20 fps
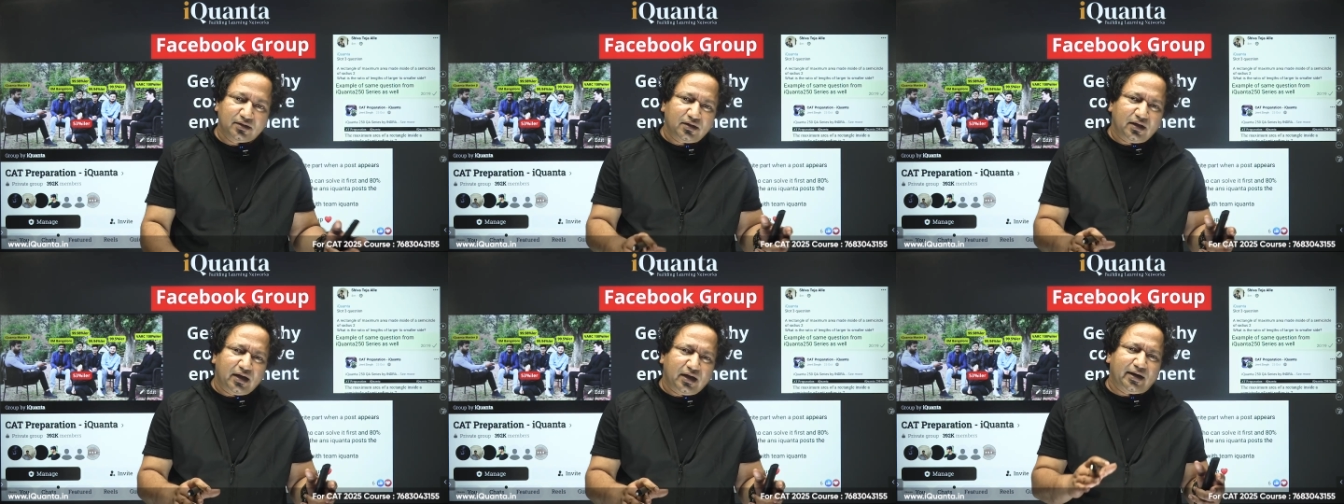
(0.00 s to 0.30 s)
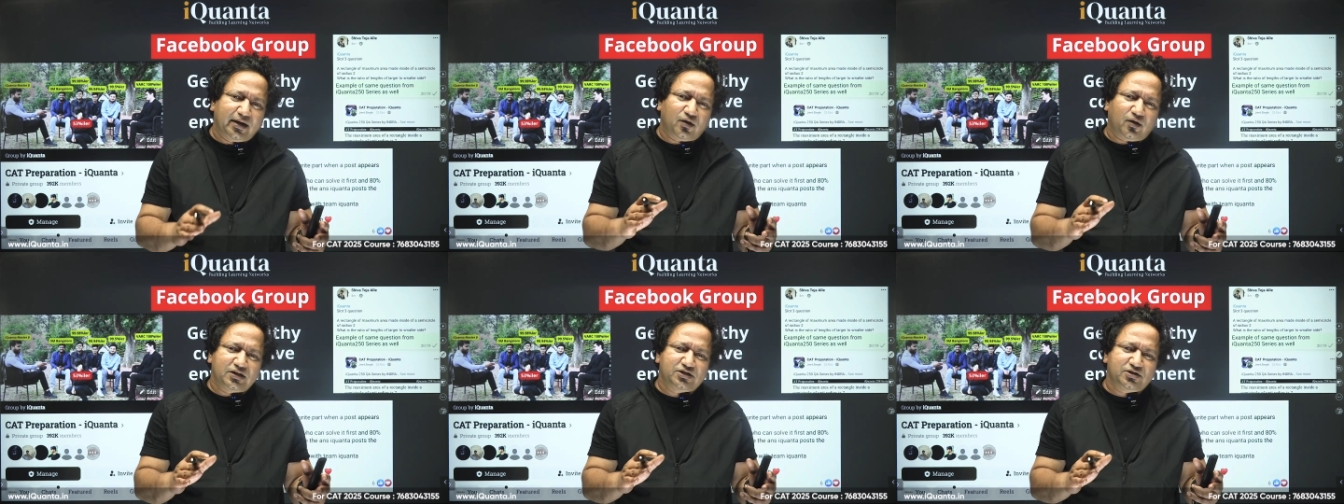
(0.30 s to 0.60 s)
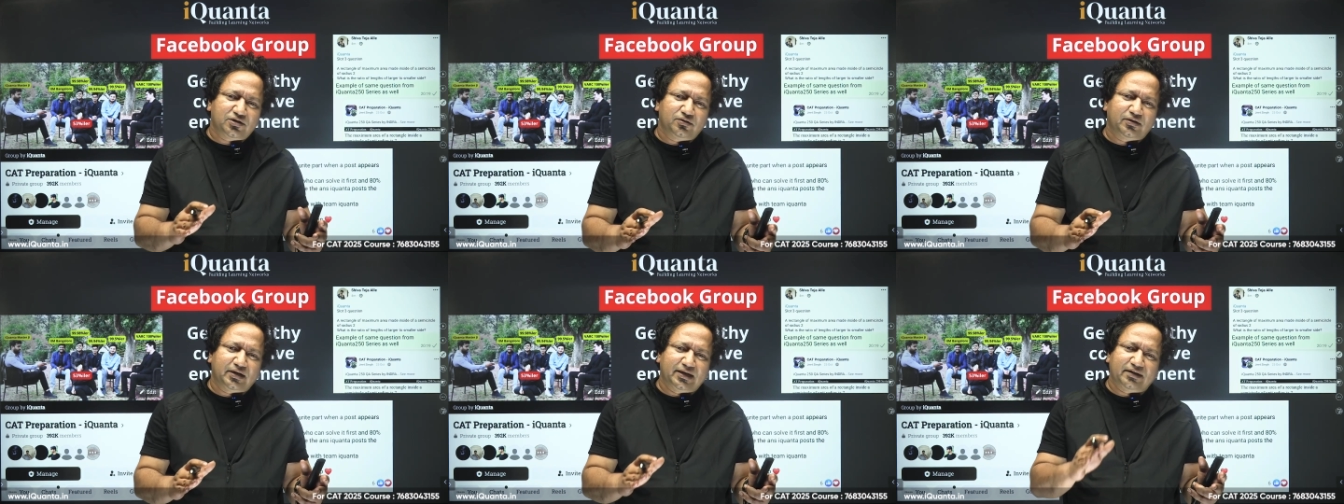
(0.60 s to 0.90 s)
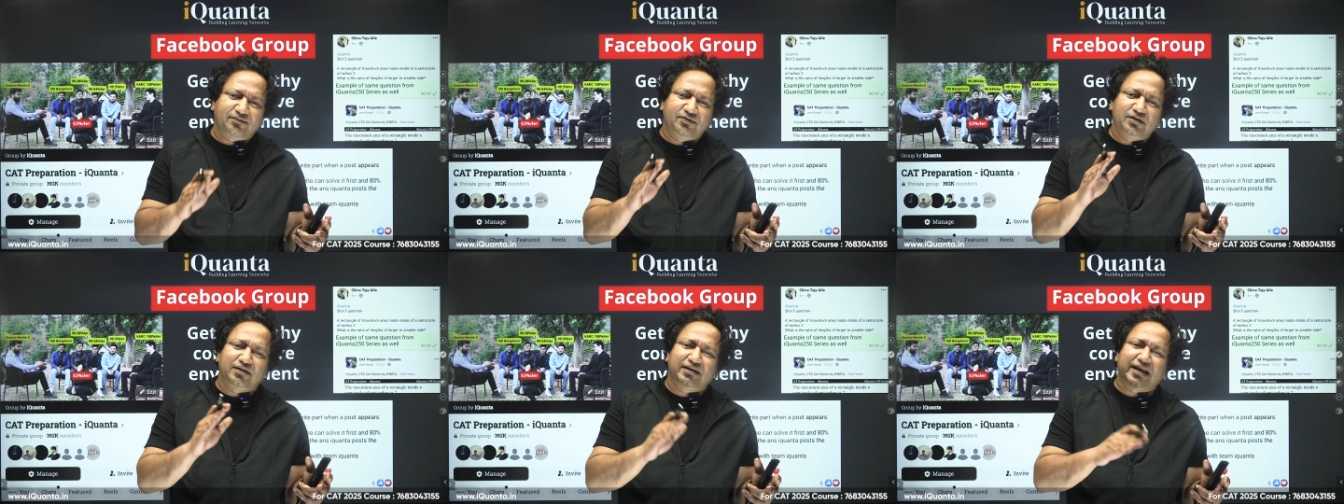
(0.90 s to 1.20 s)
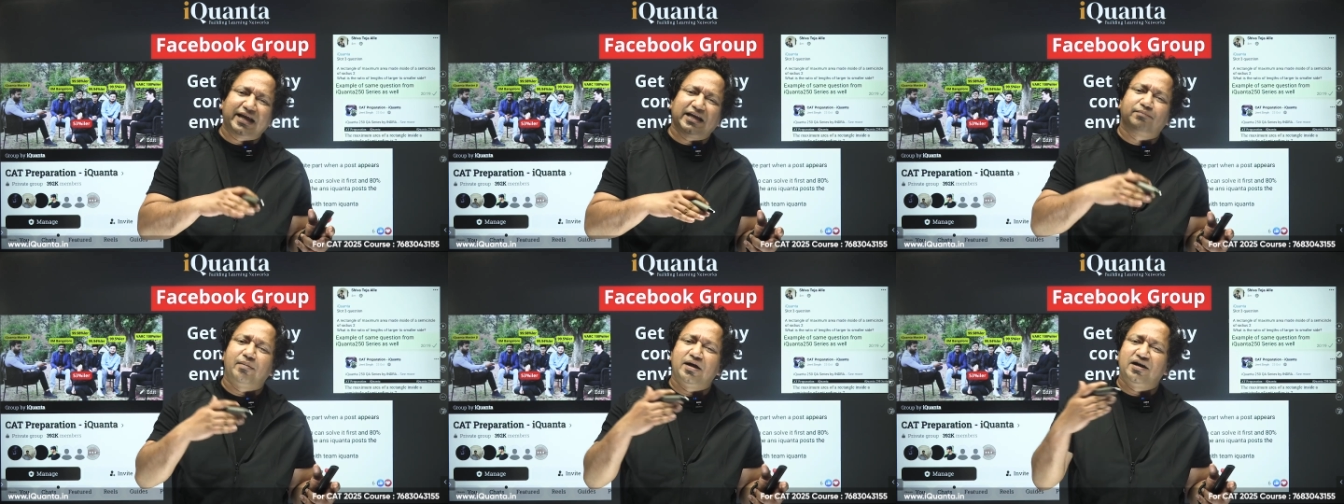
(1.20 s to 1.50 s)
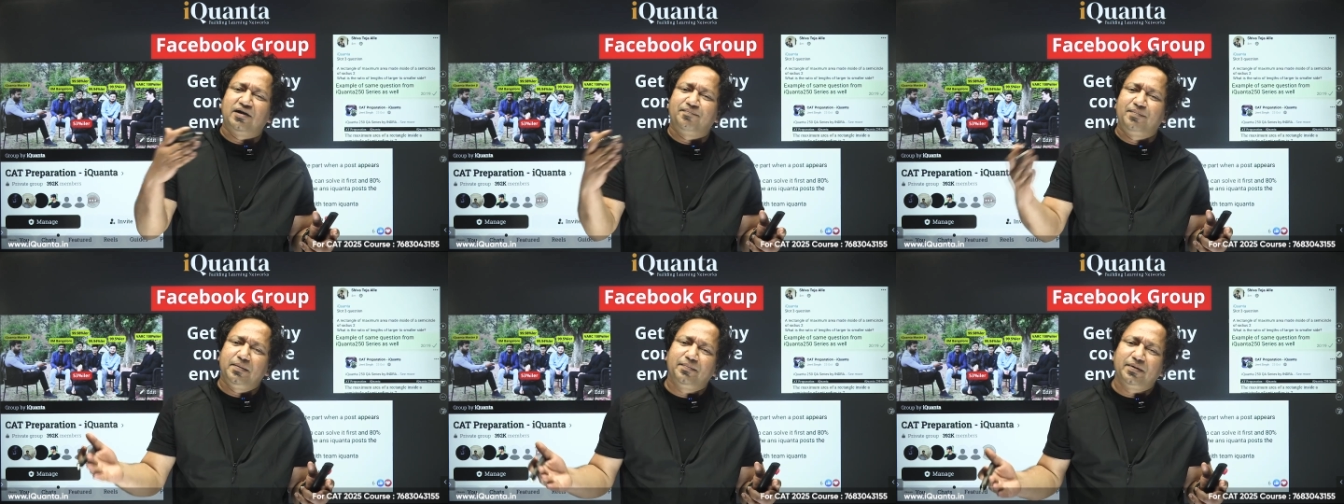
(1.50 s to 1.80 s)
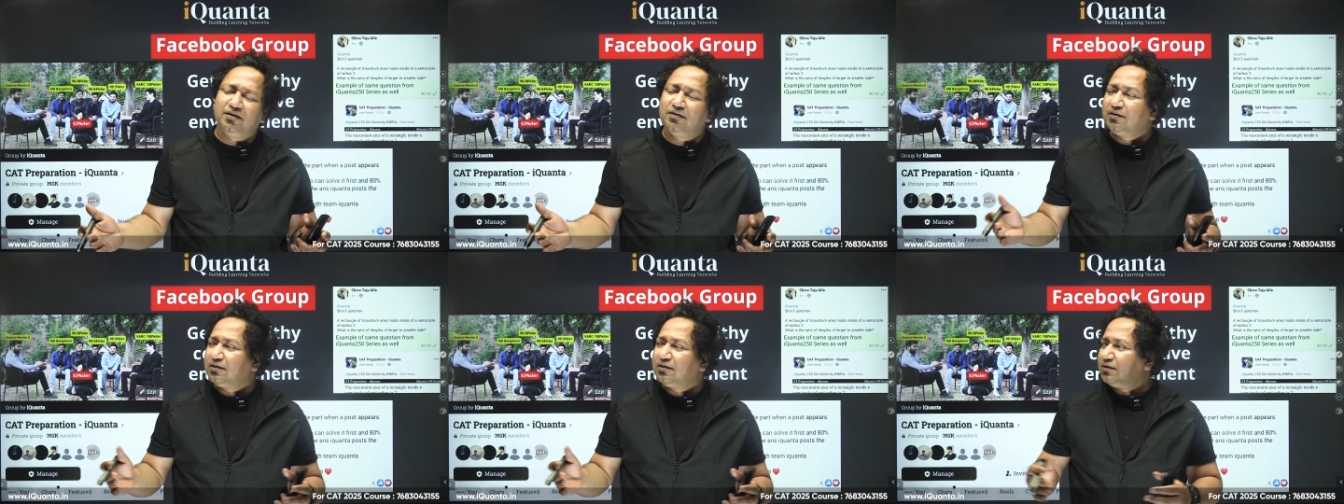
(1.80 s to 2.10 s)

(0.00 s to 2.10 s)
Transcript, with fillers: and also to connect with the like-minded people